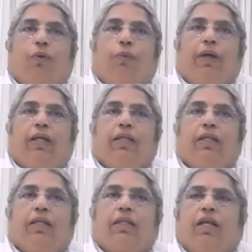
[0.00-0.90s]

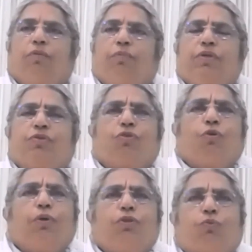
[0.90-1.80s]
when there will be so
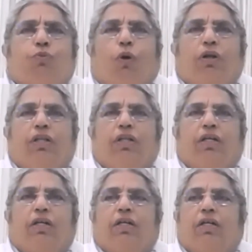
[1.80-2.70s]
much
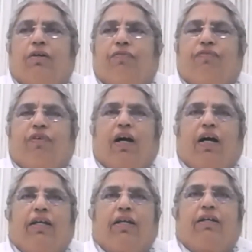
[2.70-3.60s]
water,
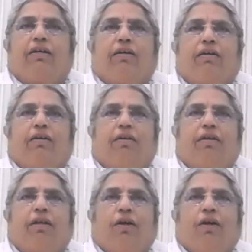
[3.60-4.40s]
fire,